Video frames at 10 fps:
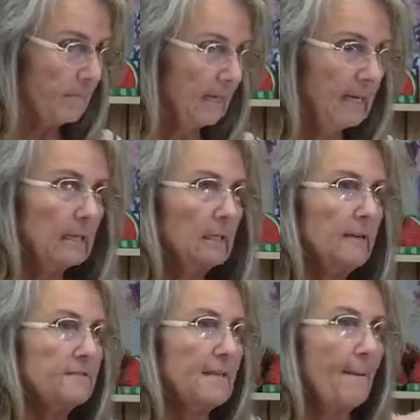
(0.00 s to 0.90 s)
it
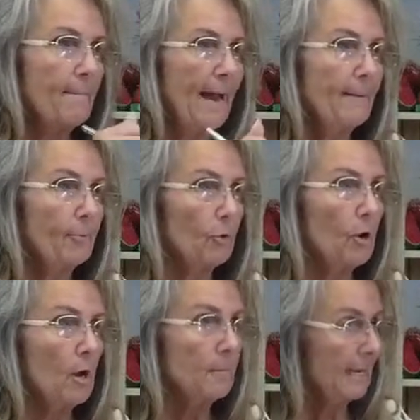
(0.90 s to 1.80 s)
lifts that paper
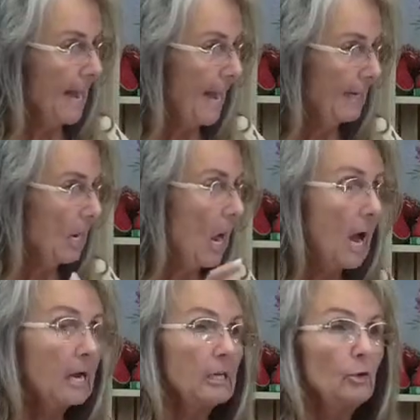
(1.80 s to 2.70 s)
up, and I had to
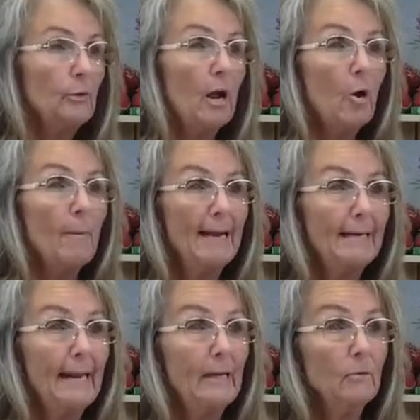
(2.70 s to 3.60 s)
hot glue it all back
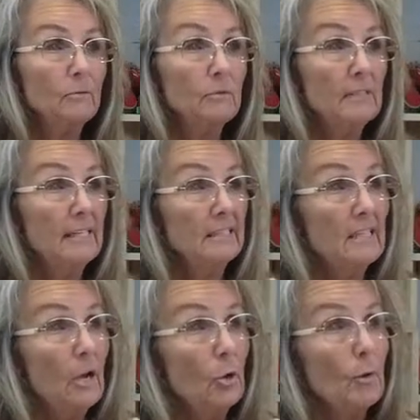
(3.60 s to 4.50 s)
down. And
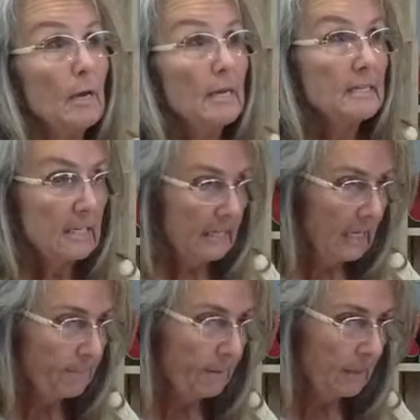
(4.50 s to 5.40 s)
so to
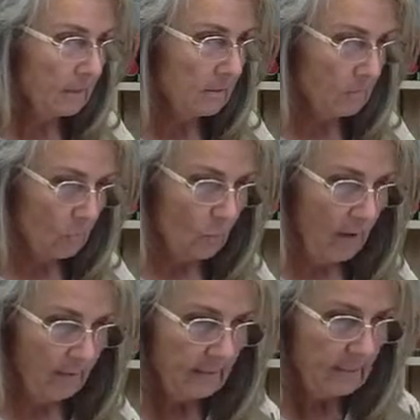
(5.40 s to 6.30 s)
keep it
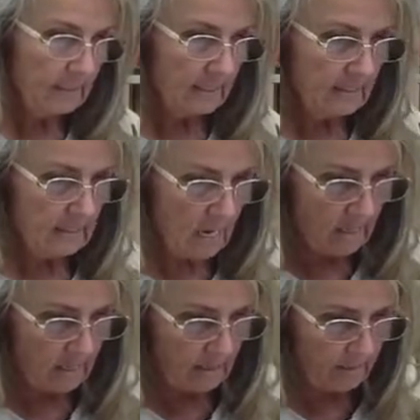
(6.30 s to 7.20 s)
where it's
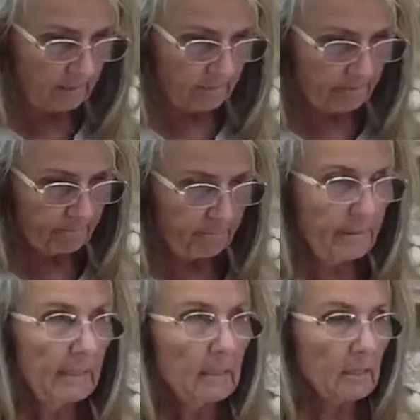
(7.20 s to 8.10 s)
not gonna
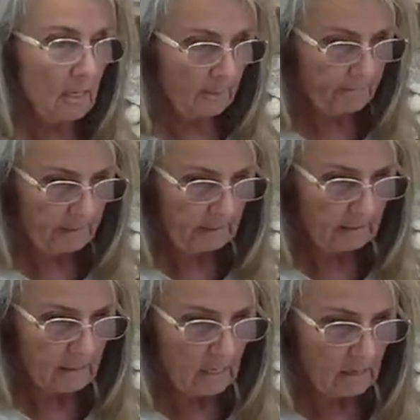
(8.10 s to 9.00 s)
peel up
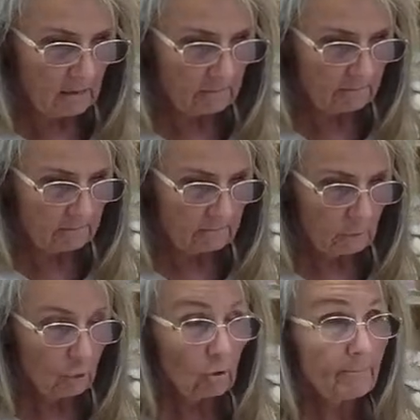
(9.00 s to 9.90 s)
and
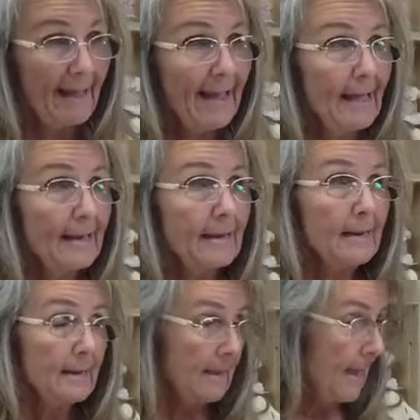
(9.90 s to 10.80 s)
look bad,
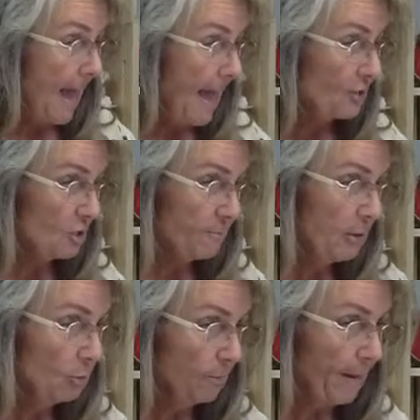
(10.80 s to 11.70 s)
I just
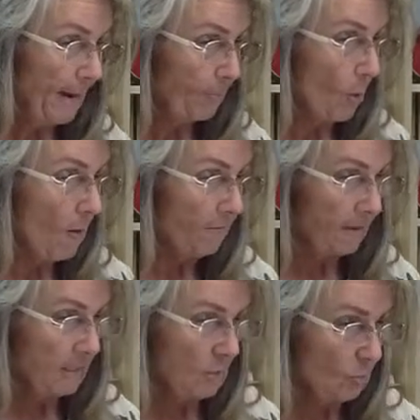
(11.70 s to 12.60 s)
peeled the paper off of
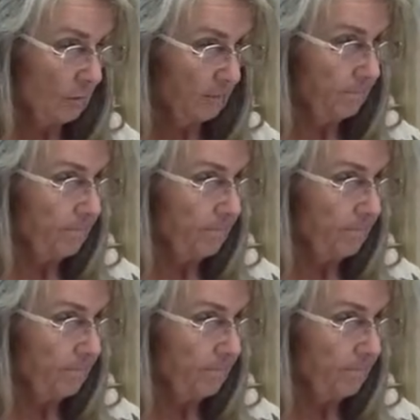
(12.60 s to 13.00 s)
this one.